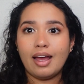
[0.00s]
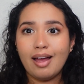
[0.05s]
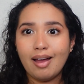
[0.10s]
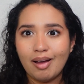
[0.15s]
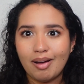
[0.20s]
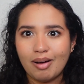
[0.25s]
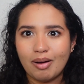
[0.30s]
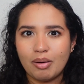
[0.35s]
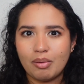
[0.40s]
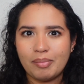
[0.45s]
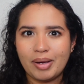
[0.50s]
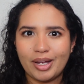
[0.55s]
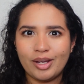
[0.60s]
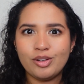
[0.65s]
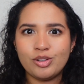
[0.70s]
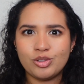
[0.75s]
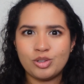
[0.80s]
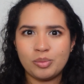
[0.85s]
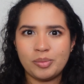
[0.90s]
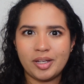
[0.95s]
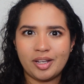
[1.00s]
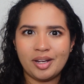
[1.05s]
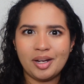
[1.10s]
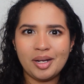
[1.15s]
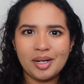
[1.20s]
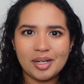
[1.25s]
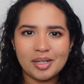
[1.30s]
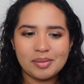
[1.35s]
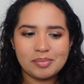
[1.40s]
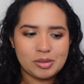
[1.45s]
Now my issue
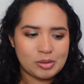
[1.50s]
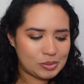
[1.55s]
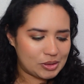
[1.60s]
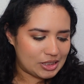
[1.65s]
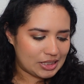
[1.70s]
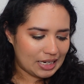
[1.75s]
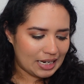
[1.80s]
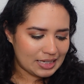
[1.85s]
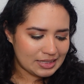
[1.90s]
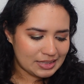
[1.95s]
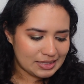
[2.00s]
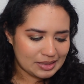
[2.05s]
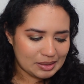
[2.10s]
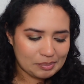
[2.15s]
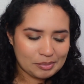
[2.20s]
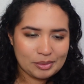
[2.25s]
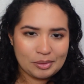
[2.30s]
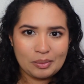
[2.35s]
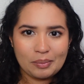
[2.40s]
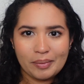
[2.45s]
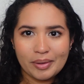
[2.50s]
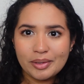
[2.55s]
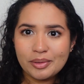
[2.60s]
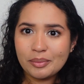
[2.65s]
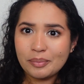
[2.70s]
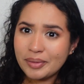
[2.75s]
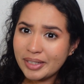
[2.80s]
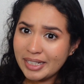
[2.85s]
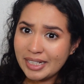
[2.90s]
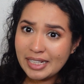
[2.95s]
becomes which glasses I'm gonna wear
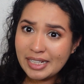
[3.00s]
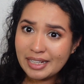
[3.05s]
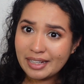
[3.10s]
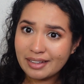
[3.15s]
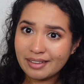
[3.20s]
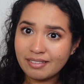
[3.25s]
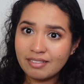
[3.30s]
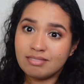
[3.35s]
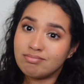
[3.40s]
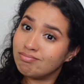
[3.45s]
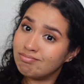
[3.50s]
to read.